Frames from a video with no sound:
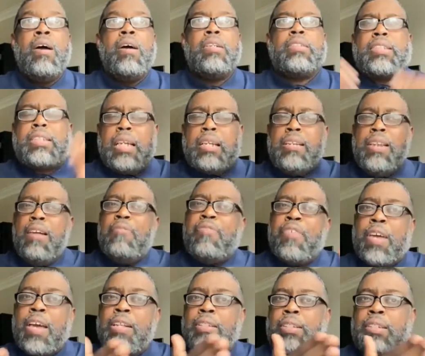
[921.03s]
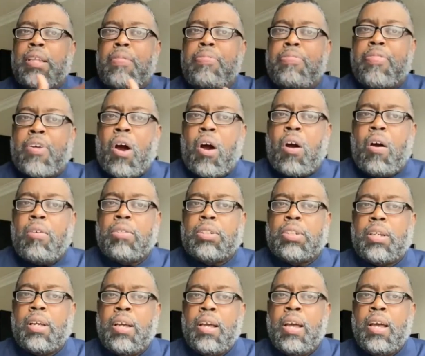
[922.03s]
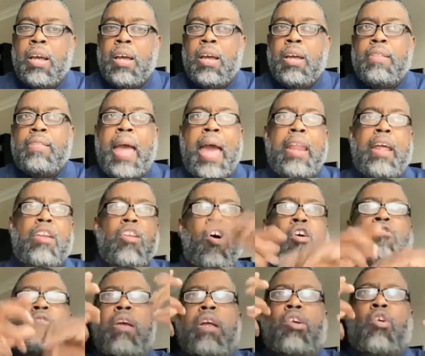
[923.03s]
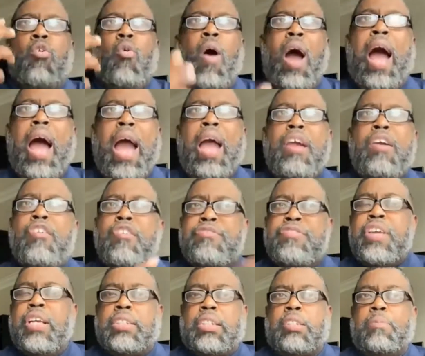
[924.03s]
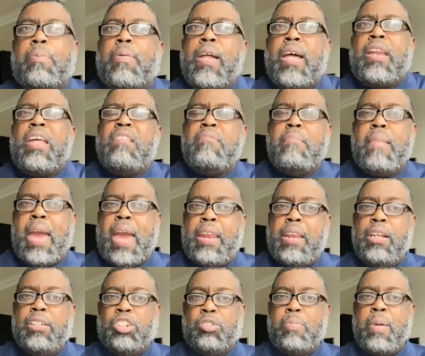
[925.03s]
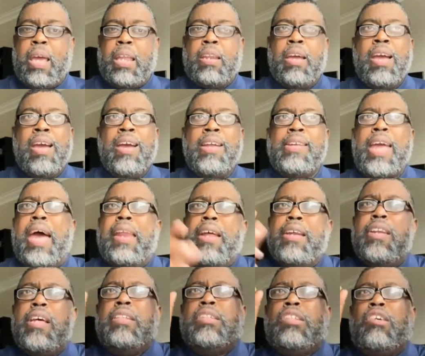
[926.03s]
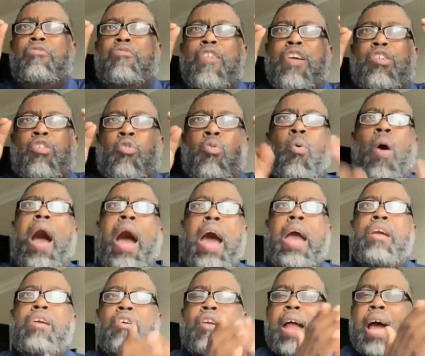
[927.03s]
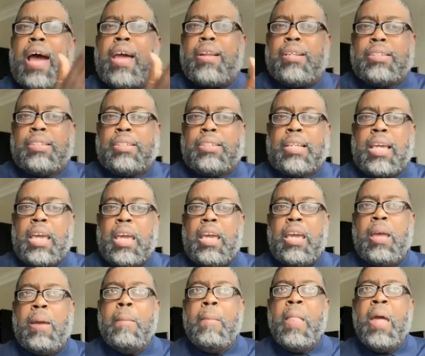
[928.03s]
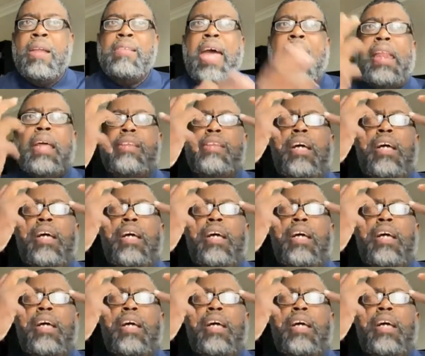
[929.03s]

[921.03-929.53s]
a significance in thought, that it don't require discipline in management, that it doesn't require how to see, that it